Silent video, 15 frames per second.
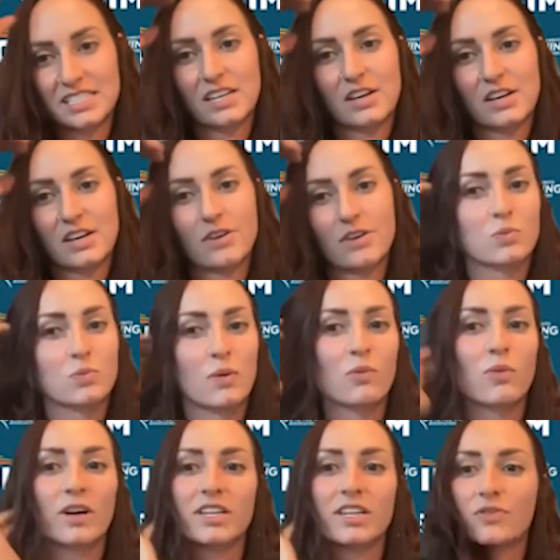So it's
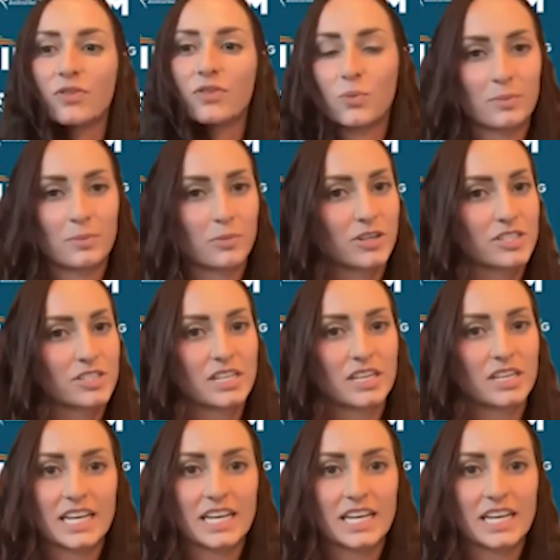what works for one person